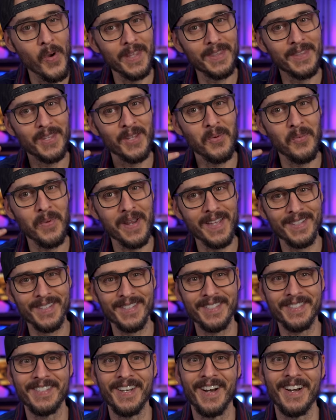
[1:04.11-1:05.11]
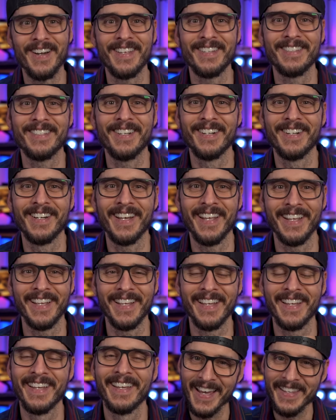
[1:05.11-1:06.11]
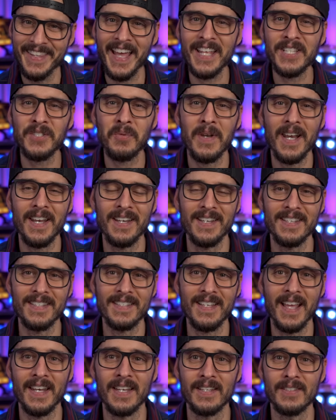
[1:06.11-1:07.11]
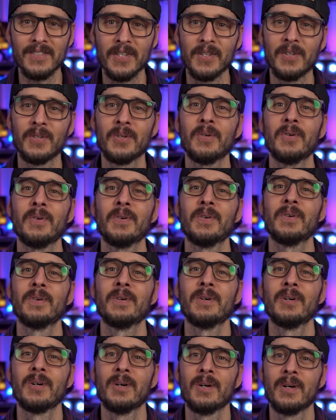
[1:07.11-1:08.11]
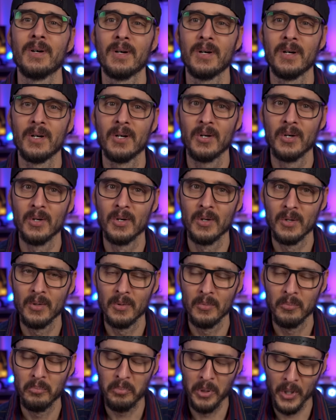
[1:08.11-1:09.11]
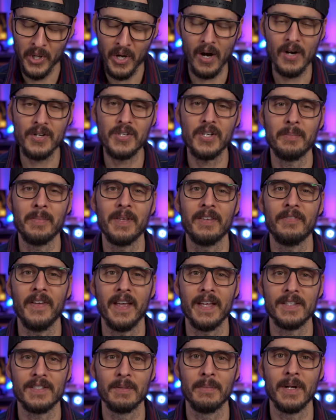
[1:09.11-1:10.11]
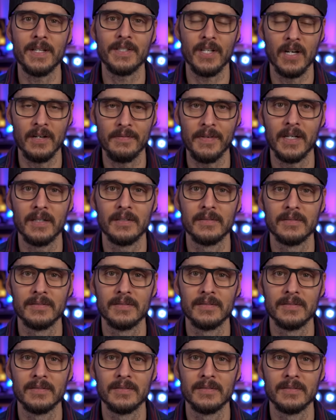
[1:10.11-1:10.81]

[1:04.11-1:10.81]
when the wheels started turning. And that's when I decided to put RGB fans in my server.